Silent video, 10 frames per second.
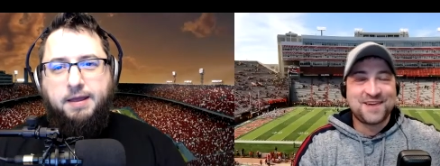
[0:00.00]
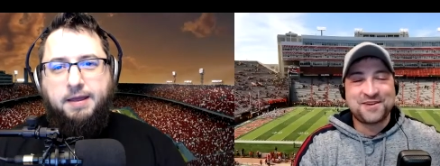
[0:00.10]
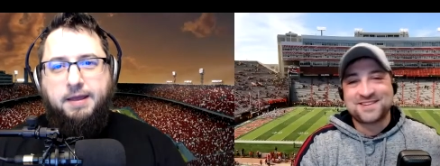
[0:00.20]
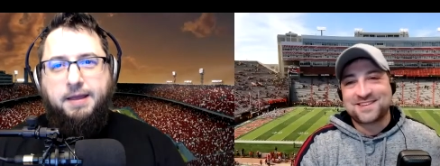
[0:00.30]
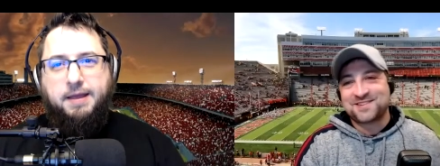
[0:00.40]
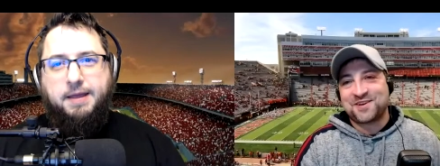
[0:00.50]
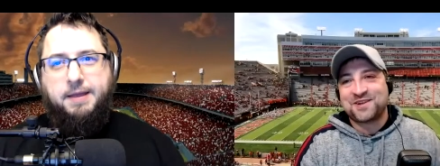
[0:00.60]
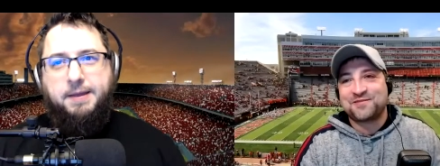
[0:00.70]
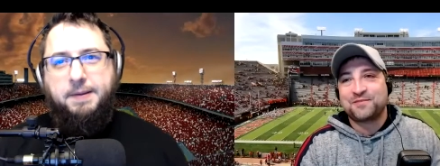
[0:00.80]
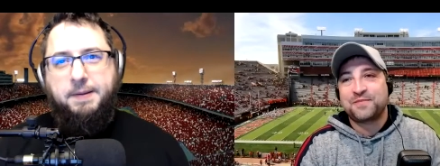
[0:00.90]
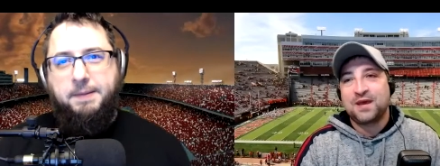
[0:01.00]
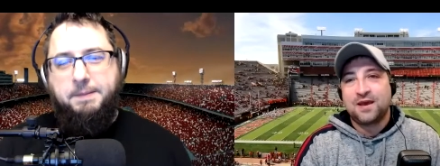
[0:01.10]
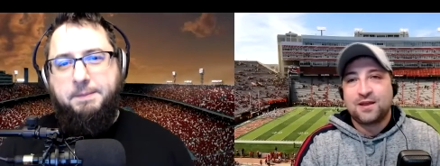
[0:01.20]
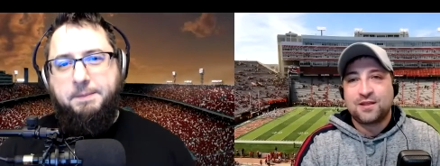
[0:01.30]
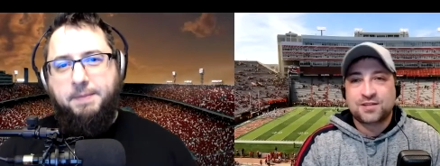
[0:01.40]
Speaker 1: nowadays. That's a lot of them.
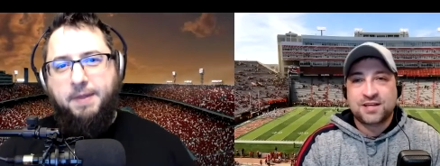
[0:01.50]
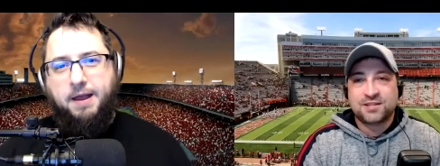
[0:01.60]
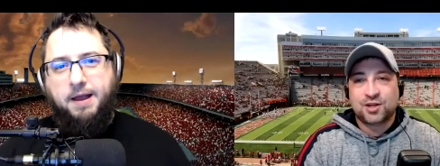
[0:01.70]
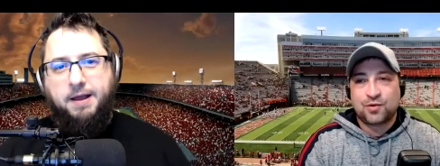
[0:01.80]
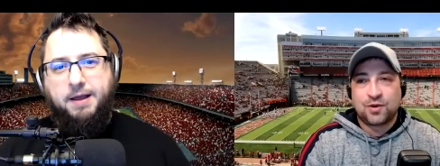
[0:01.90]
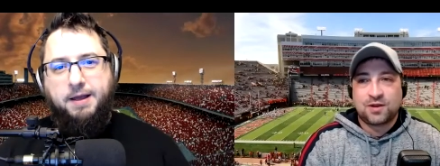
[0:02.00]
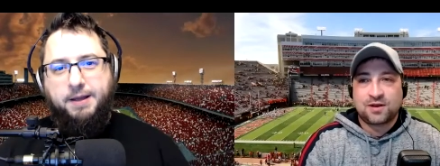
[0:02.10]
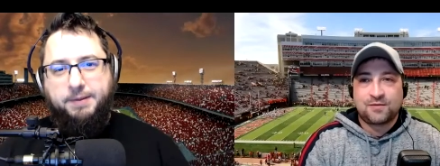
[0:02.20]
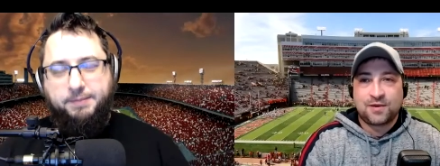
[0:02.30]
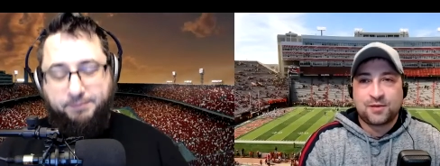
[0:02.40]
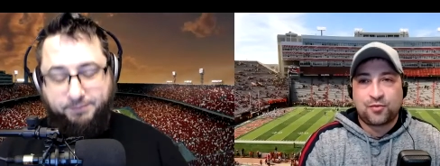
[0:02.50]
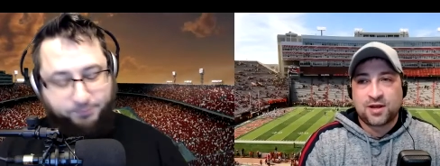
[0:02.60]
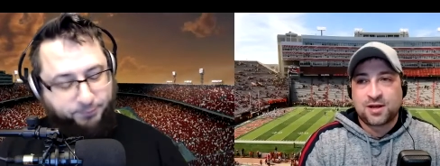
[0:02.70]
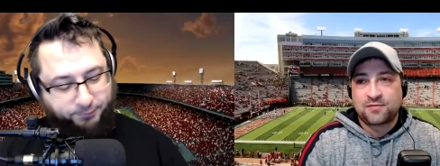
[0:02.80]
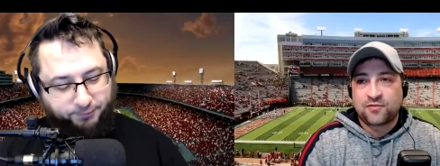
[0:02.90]
There is uh, a quote I wanted to
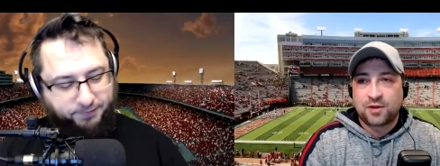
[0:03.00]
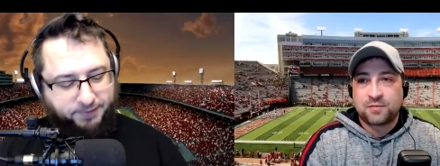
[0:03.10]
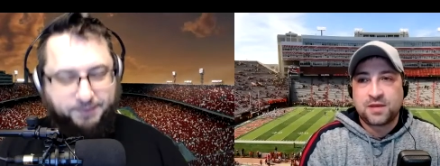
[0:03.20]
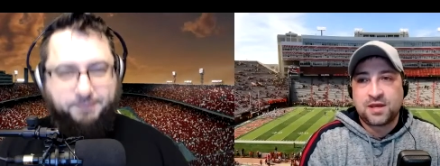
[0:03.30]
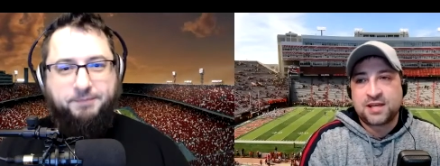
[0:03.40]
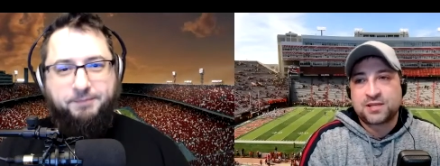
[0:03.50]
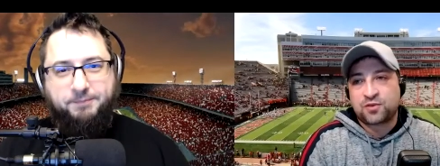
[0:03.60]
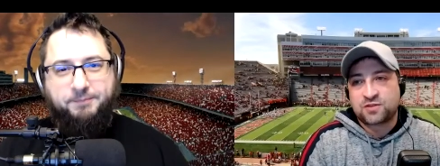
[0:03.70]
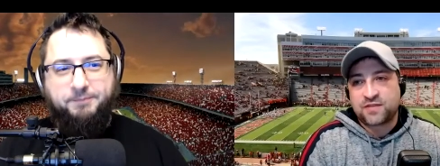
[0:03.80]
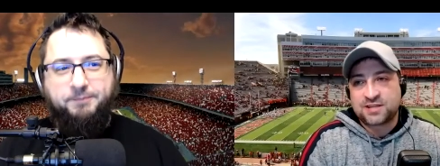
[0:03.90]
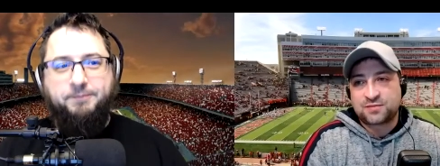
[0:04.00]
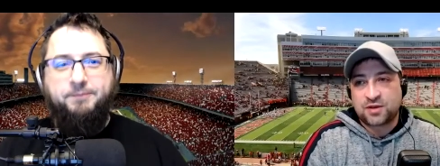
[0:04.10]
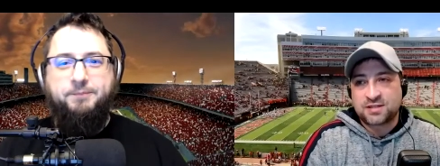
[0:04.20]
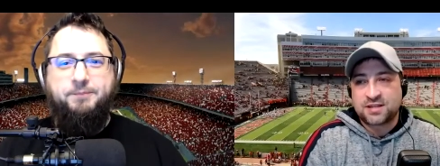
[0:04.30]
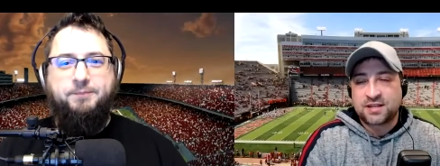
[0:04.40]
bring up from EA Sports Vice
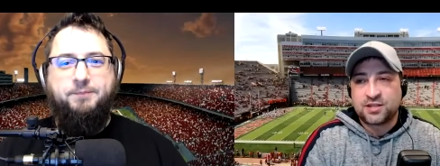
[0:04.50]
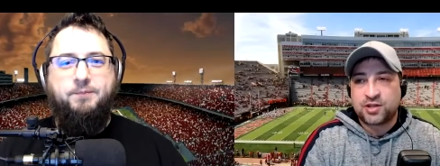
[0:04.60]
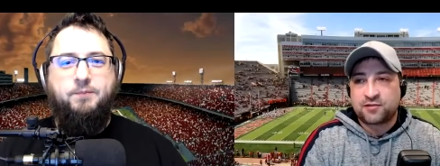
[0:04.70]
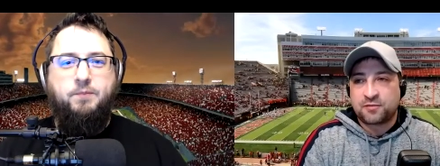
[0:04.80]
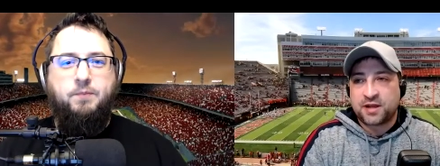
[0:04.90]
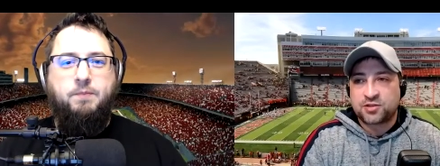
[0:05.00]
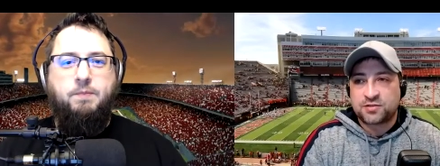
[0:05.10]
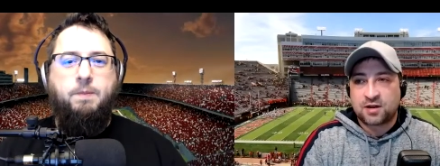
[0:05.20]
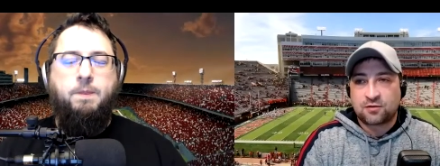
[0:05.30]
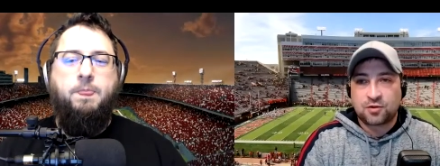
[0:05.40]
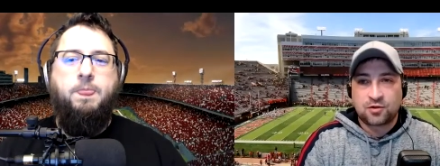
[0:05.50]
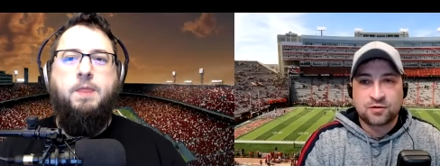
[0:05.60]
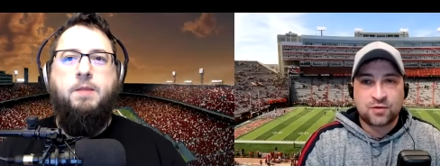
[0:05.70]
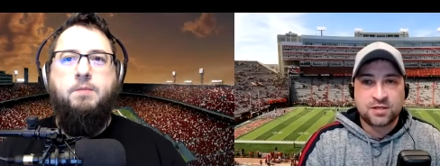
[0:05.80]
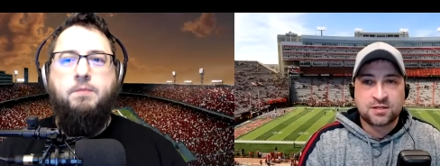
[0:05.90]
President and General Manager Daryl Holt
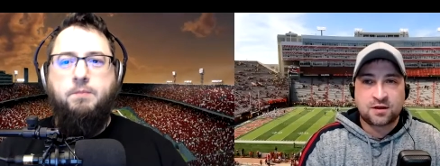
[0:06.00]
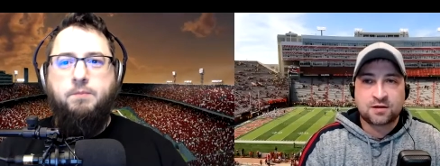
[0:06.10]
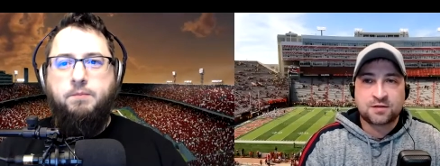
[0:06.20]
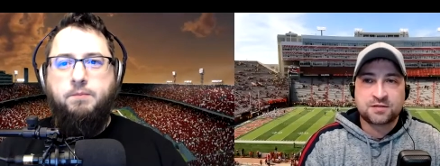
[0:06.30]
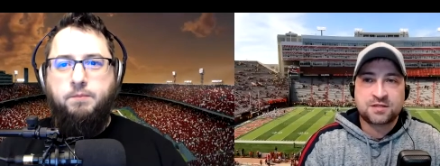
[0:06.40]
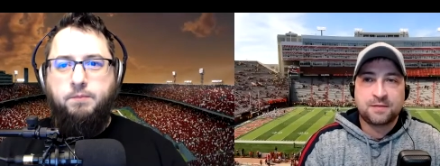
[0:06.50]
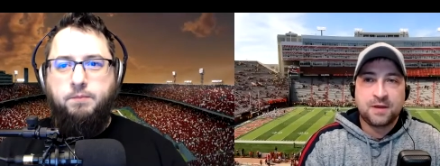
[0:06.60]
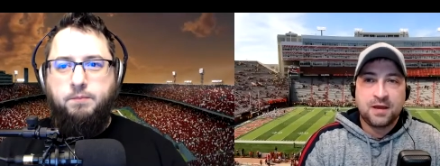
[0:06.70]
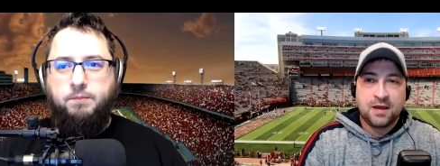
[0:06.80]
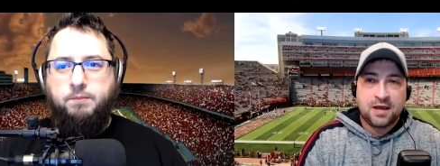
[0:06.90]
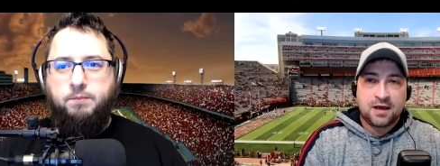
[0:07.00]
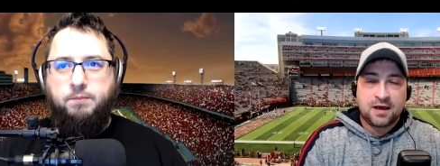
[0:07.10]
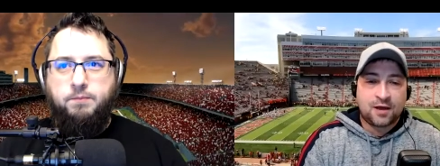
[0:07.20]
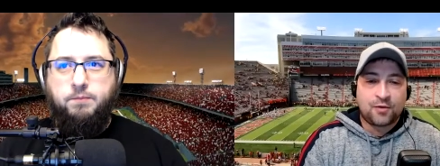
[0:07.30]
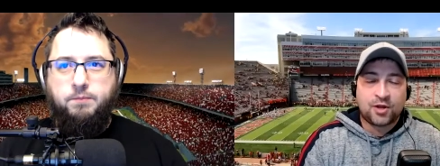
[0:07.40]
in one of these articles,
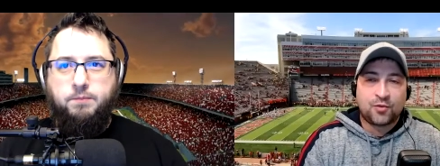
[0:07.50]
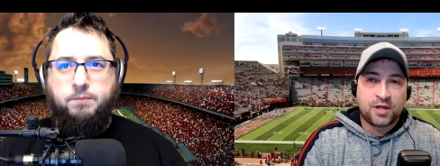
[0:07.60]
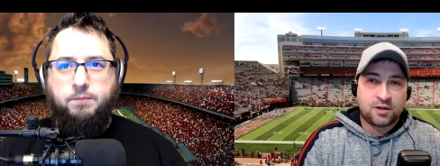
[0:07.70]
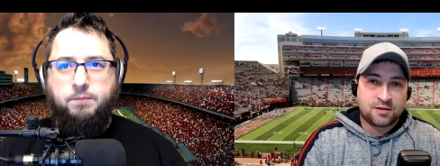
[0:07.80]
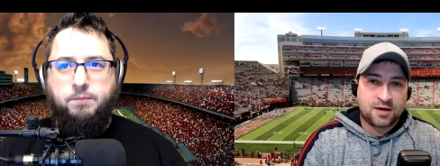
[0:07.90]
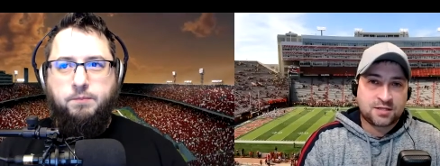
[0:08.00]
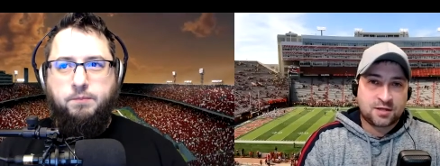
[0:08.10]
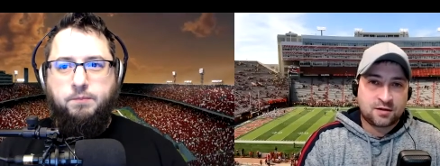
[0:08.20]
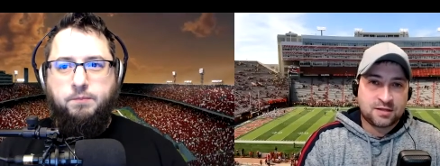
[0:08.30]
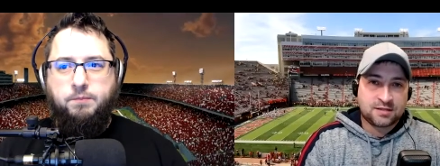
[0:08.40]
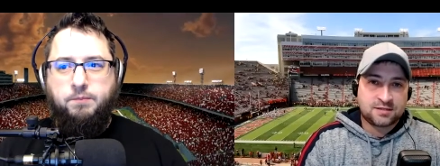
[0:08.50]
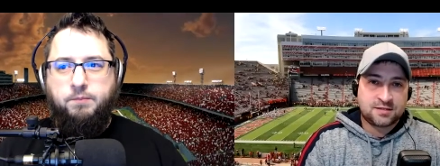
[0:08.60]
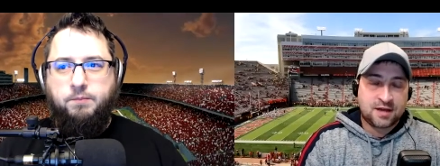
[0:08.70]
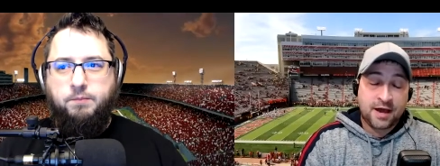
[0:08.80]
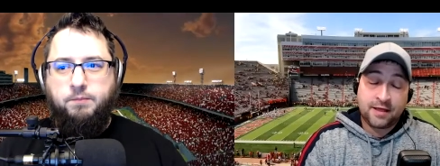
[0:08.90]
and I want to know what your thoughts are on this.
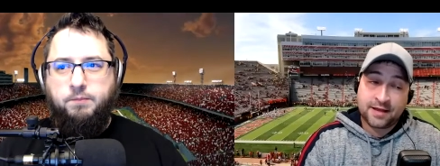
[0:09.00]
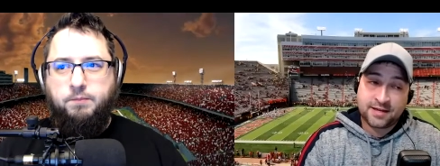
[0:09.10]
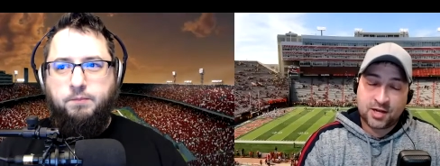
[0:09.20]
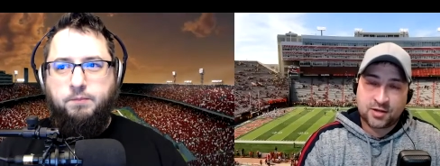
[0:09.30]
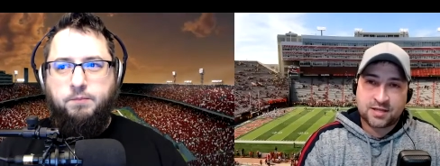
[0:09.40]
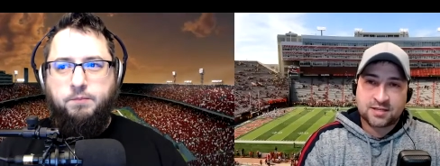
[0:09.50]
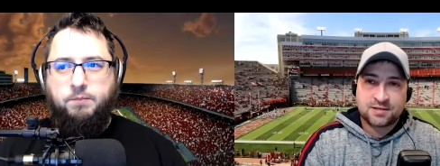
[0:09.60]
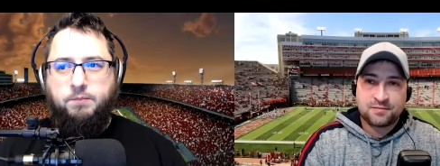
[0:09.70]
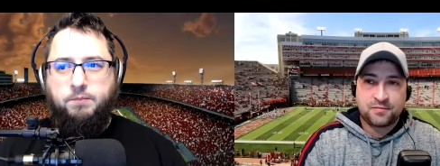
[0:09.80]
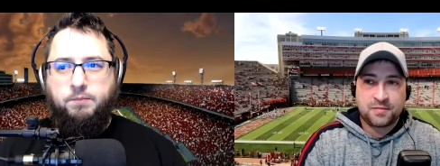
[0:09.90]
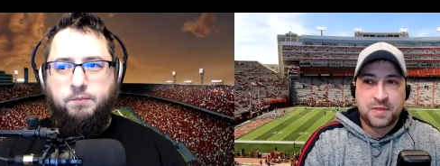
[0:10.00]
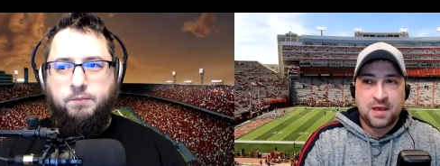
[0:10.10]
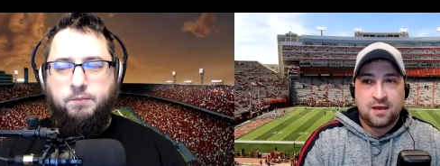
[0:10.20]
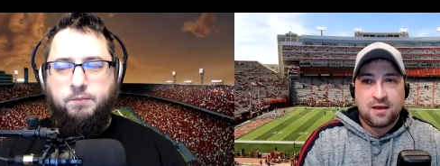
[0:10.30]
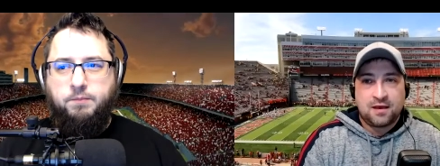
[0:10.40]
I liked hearing this.
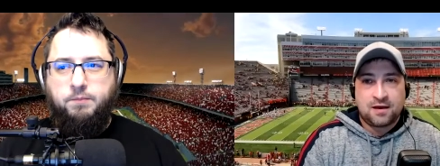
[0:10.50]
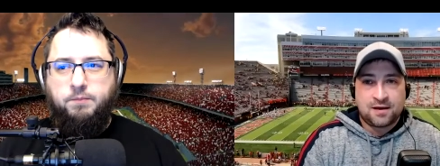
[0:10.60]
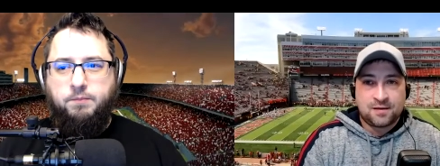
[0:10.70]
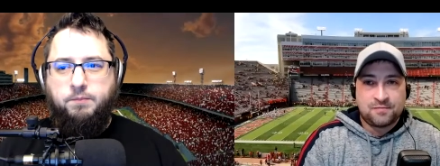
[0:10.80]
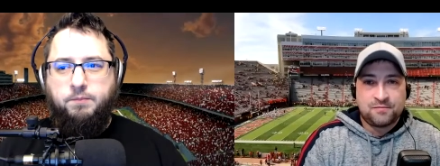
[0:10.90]
Uh,